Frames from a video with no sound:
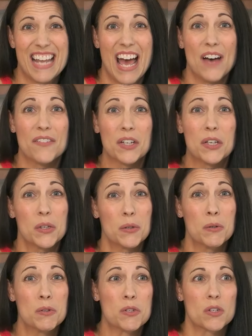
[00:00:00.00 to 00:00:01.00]
have a
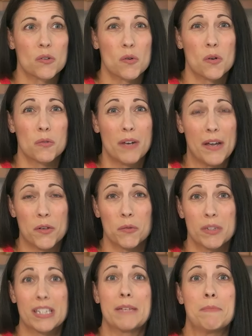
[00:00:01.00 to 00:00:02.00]
huge, or rather
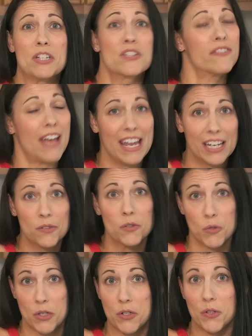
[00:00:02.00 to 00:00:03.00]
really much of any
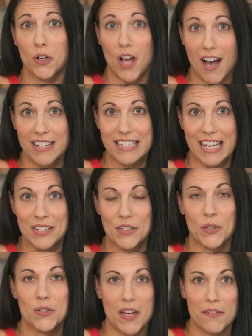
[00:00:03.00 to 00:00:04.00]
nutritional content. So
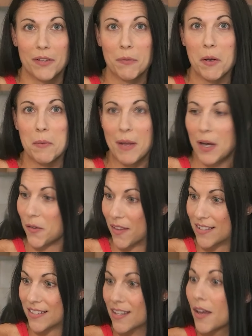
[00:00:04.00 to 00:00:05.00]
you definitely want to pair
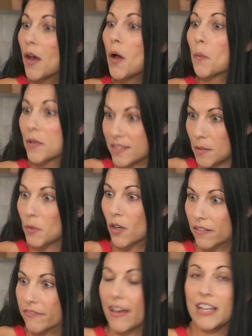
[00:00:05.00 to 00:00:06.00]
this with some
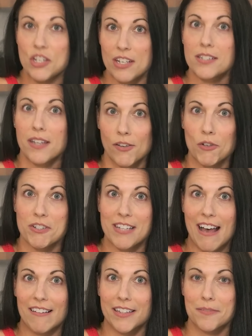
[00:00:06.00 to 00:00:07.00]
good veggies in your
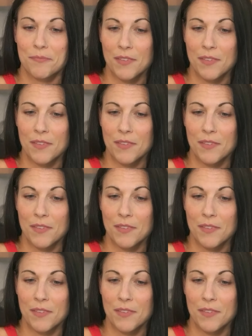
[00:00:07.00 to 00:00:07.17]
salad.